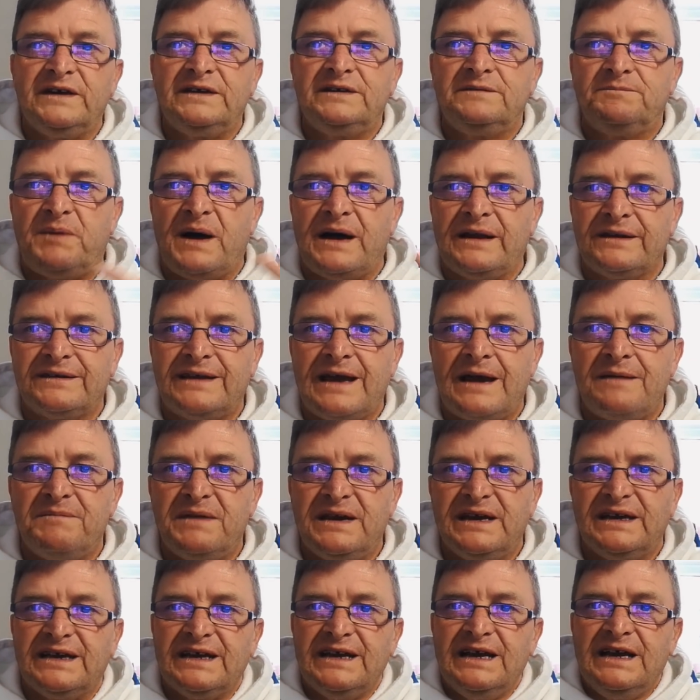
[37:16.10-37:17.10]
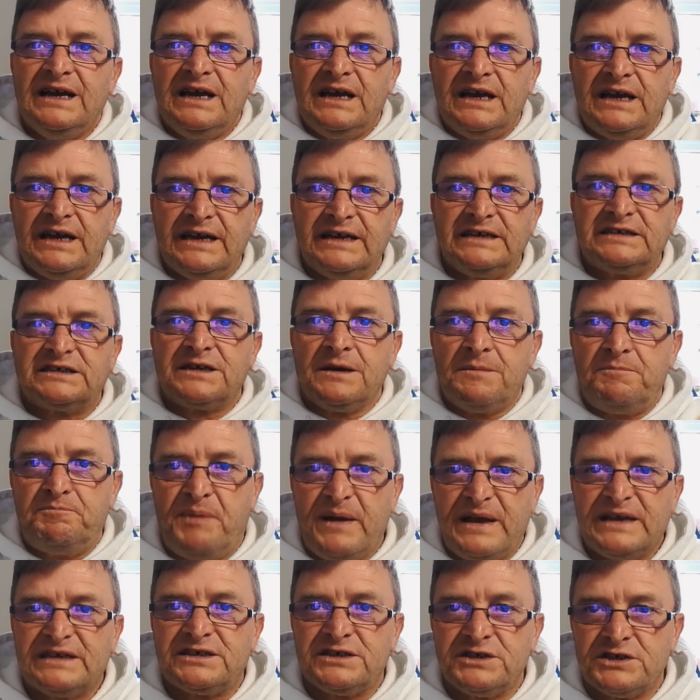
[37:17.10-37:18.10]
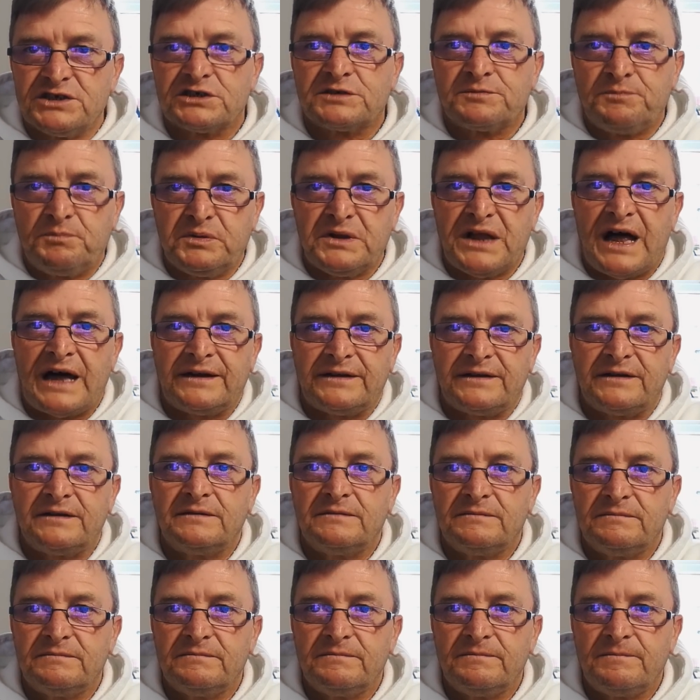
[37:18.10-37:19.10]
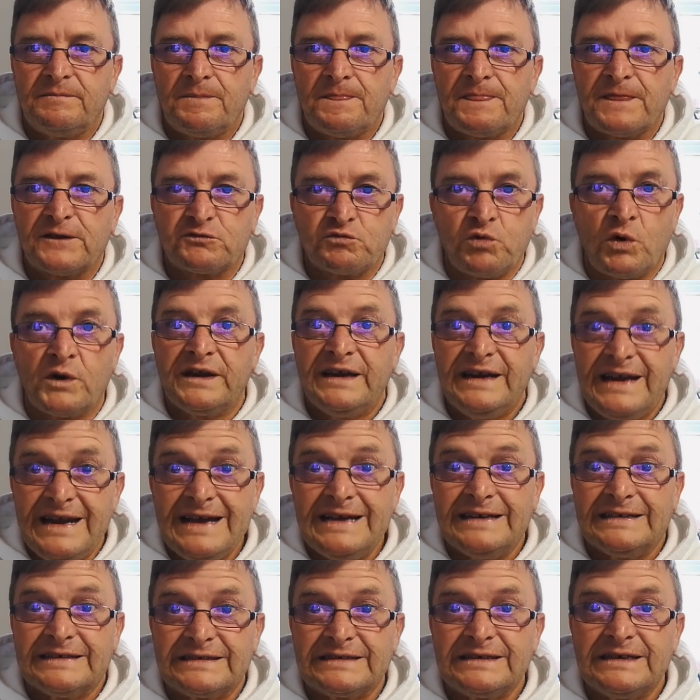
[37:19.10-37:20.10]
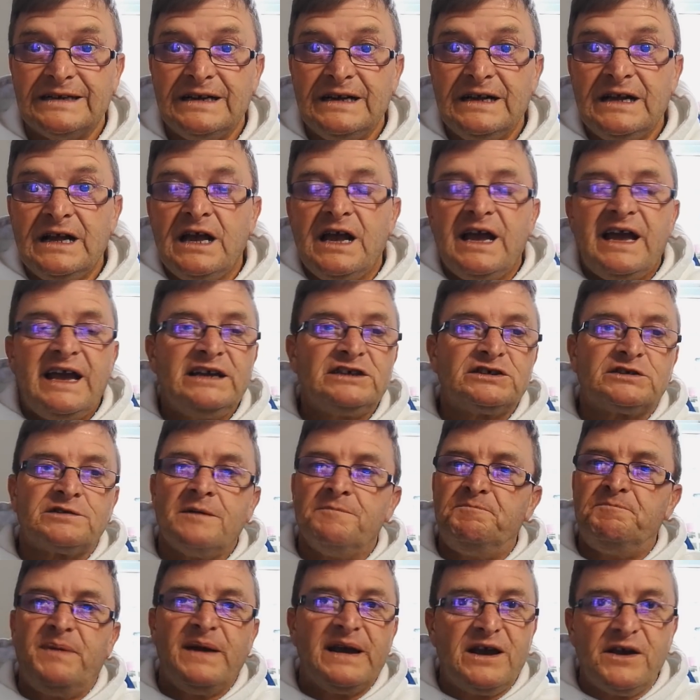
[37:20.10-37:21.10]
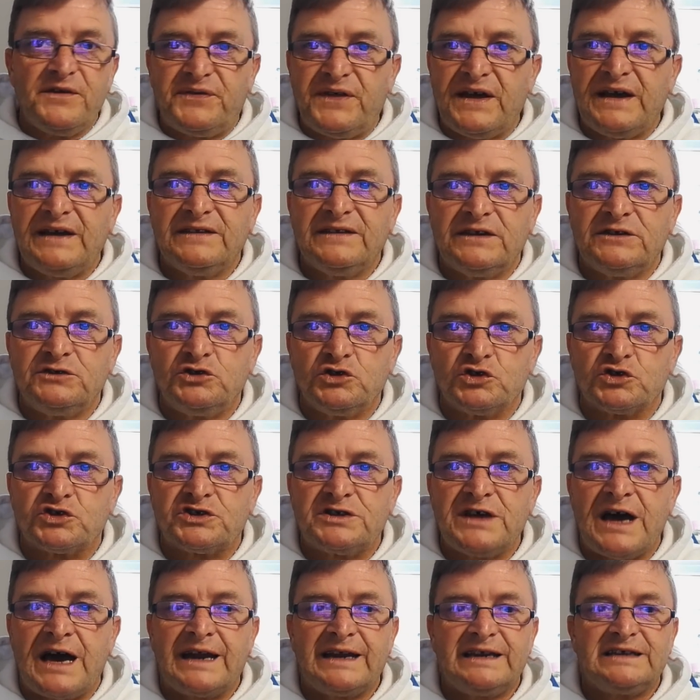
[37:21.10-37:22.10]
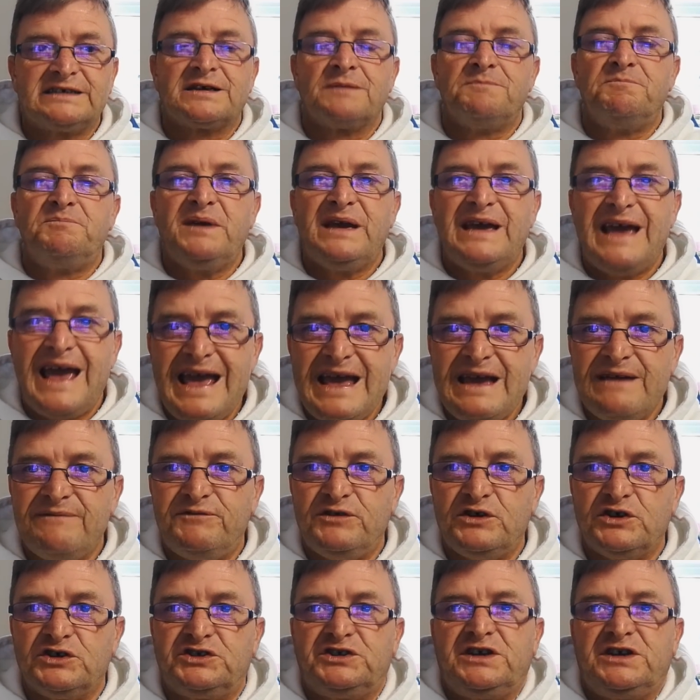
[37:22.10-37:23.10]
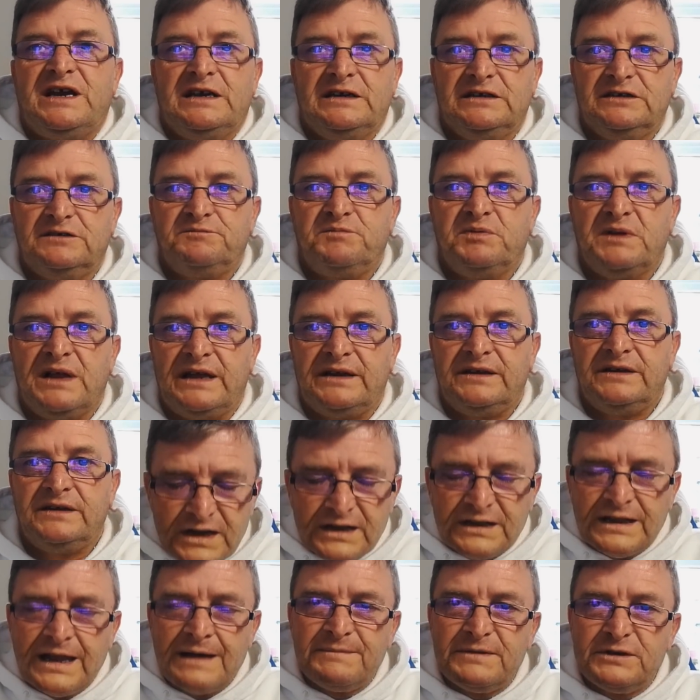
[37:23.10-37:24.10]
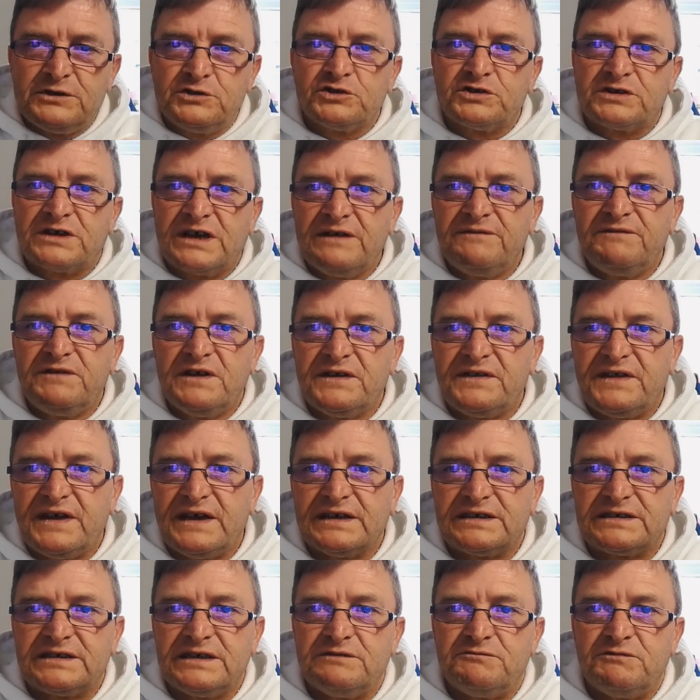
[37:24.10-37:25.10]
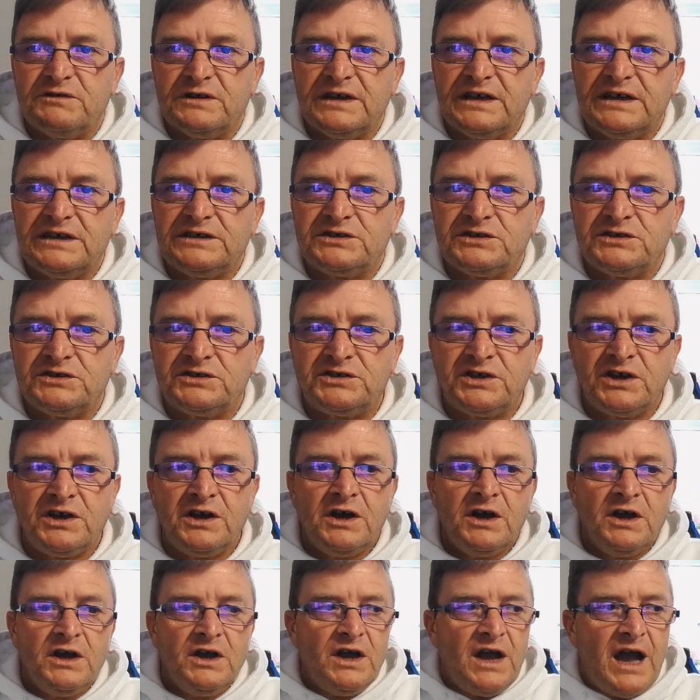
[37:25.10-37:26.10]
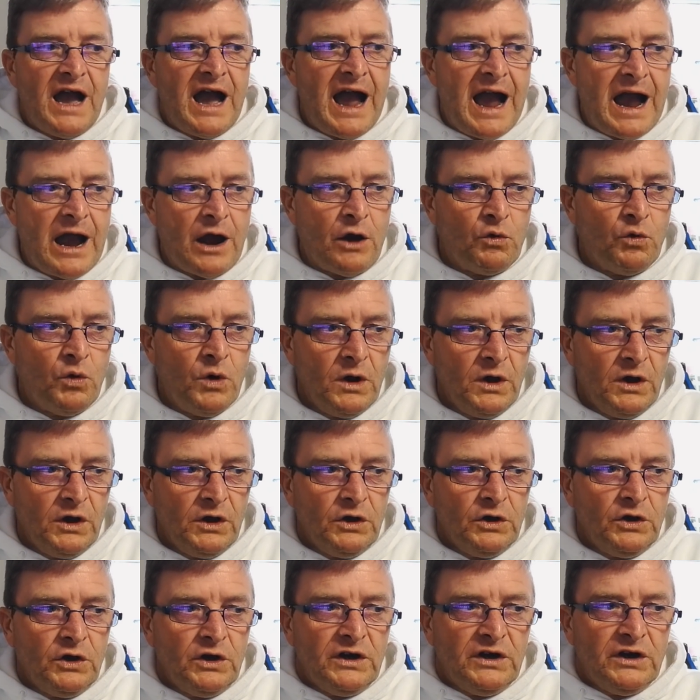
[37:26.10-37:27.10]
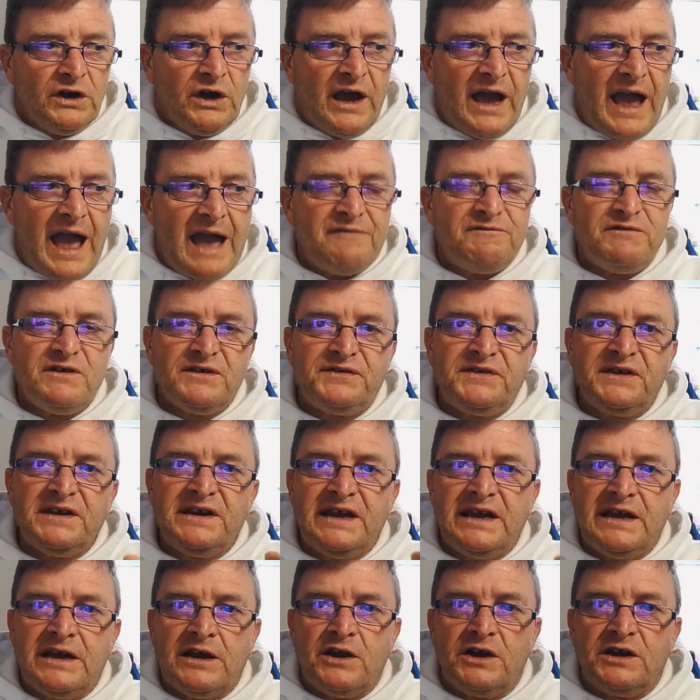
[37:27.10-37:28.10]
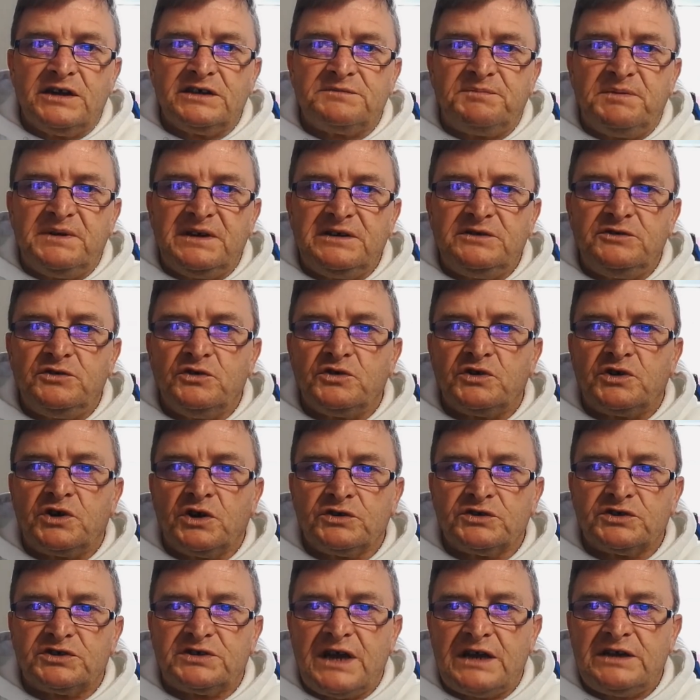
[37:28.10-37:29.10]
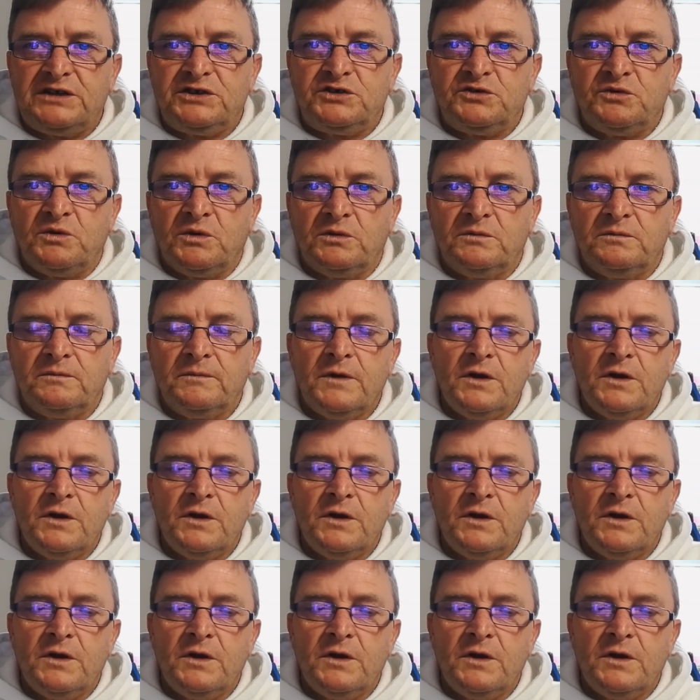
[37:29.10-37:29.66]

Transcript: pandemic is a business plan. That's what it is. It's a bigger thing than just that. It's a behaviour change plan. Let me just give you this in relation to how everything here is being done consensual.